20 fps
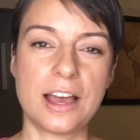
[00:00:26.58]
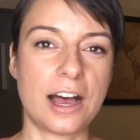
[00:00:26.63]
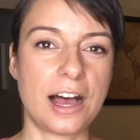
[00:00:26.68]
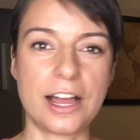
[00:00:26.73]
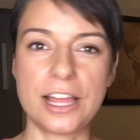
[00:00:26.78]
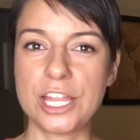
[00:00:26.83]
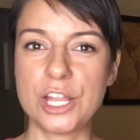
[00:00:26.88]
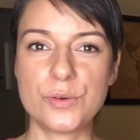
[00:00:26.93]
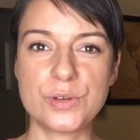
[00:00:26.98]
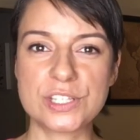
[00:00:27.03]

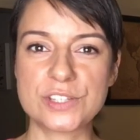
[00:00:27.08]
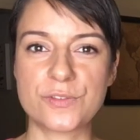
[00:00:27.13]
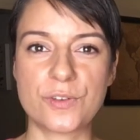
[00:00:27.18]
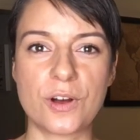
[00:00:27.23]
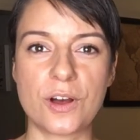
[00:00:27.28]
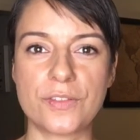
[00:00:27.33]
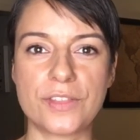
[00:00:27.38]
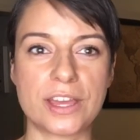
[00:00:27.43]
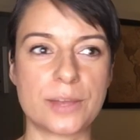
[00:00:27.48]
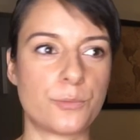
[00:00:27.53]
I always
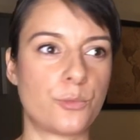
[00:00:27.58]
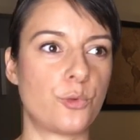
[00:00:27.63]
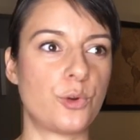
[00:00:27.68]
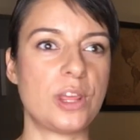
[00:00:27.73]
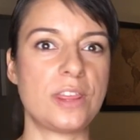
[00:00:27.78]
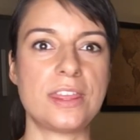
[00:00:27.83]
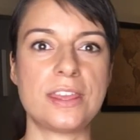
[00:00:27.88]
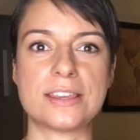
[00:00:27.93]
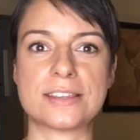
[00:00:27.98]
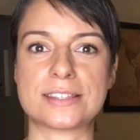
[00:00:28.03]
thought that
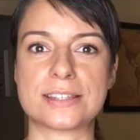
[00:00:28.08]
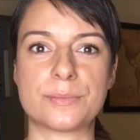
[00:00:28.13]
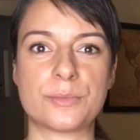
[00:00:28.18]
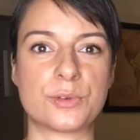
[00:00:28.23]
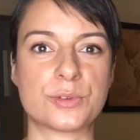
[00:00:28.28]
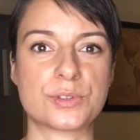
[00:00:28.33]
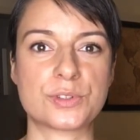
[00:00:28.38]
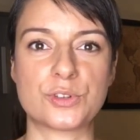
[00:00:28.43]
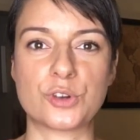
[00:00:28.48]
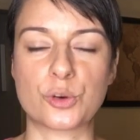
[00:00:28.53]
breathing is the
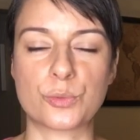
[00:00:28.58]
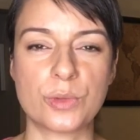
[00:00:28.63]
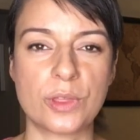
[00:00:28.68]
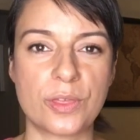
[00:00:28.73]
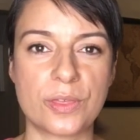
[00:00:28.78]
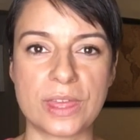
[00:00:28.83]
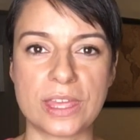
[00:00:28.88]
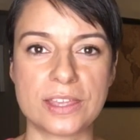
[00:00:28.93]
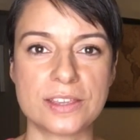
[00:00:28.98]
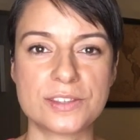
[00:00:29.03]
most normal
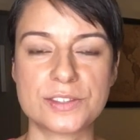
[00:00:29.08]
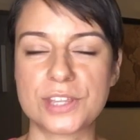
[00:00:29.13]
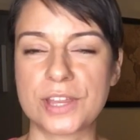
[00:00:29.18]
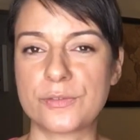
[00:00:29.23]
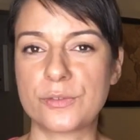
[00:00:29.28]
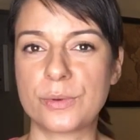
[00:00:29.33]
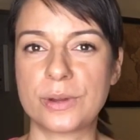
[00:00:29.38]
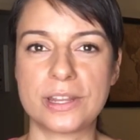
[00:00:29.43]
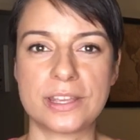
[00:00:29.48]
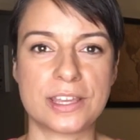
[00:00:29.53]
thing, so
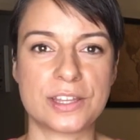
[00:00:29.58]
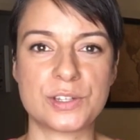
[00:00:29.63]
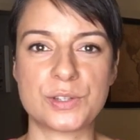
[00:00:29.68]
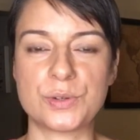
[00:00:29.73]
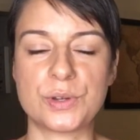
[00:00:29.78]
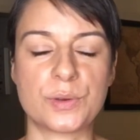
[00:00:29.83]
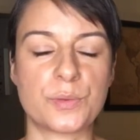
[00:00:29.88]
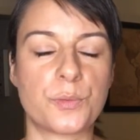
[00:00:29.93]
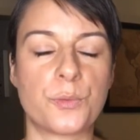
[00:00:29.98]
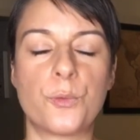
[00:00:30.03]
everybody can
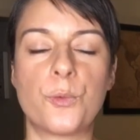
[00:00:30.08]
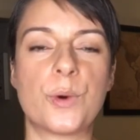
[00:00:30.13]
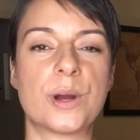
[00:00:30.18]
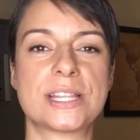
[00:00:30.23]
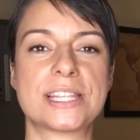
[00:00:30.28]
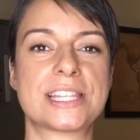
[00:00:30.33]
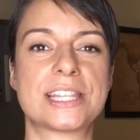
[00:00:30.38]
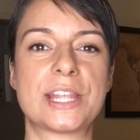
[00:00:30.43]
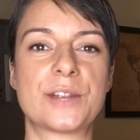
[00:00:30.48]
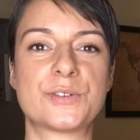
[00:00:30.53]
do it.
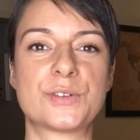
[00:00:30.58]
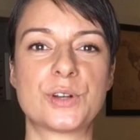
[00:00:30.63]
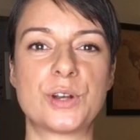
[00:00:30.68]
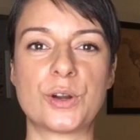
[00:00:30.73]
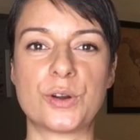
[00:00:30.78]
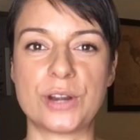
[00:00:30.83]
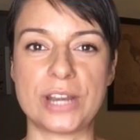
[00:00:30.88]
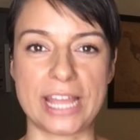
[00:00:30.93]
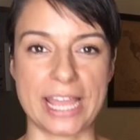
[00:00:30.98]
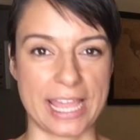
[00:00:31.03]
What's there to
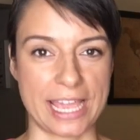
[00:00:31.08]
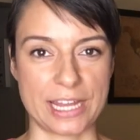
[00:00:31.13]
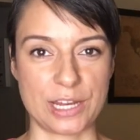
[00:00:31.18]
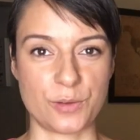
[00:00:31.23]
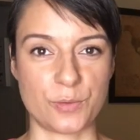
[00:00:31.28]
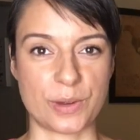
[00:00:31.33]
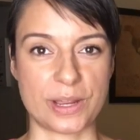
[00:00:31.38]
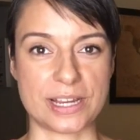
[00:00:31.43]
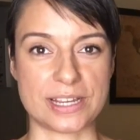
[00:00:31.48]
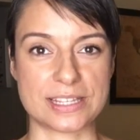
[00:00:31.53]
learn
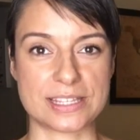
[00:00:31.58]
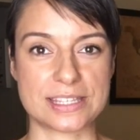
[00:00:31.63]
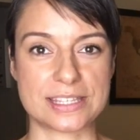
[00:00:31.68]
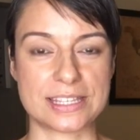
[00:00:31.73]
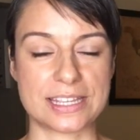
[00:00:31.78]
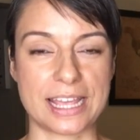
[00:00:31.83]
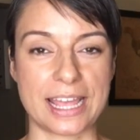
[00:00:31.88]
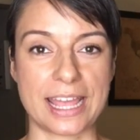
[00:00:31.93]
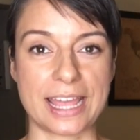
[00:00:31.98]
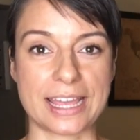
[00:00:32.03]

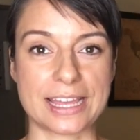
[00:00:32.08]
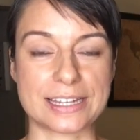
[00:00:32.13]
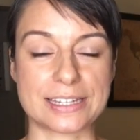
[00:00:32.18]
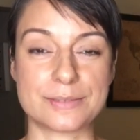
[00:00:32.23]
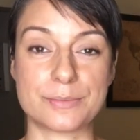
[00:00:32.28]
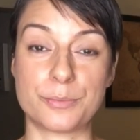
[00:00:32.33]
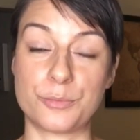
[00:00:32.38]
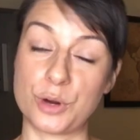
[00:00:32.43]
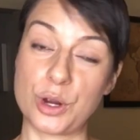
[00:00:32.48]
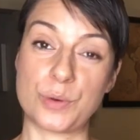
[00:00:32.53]
anyways? And
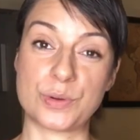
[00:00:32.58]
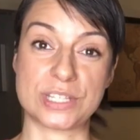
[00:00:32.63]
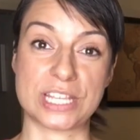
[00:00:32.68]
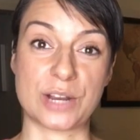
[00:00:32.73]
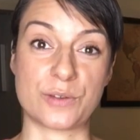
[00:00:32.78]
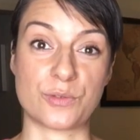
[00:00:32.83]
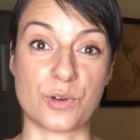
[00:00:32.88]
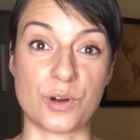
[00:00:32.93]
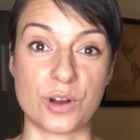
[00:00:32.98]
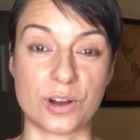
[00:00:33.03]
boy, was
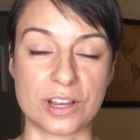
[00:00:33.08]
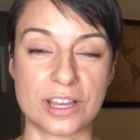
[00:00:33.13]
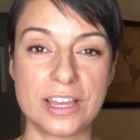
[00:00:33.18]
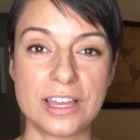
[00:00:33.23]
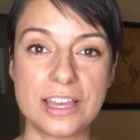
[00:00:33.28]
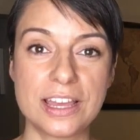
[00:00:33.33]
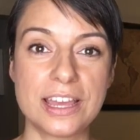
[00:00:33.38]
I wrong.